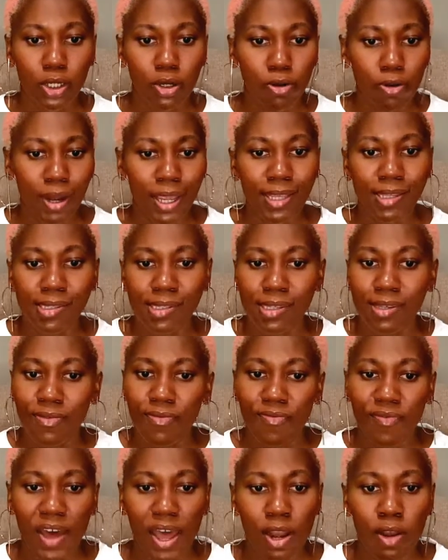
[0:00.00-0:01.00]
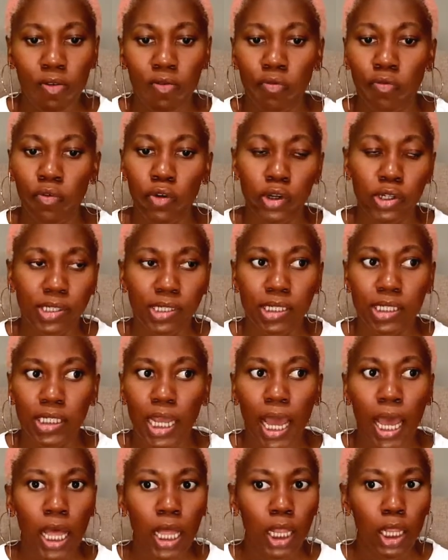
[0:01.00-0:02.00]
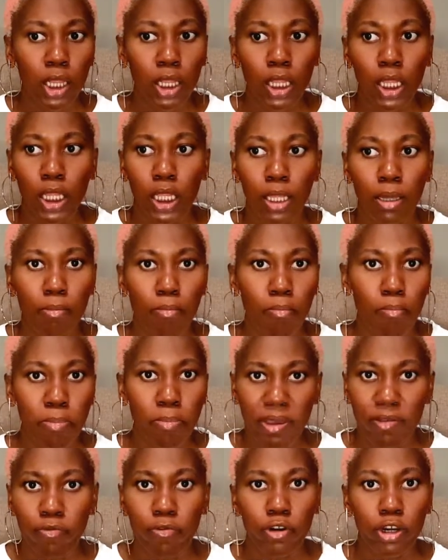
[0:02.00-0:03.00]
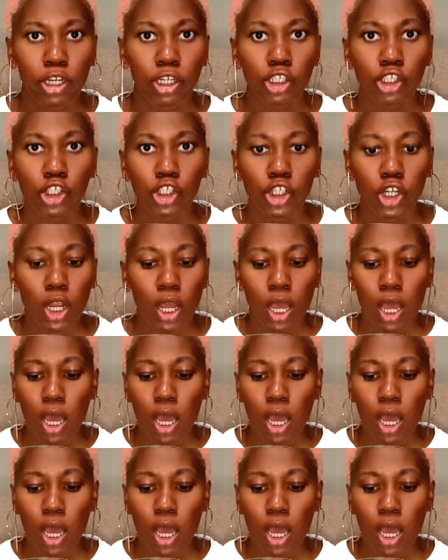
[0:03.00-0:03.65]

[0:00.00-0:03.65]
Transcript: Crazy, fun, versatile beverage.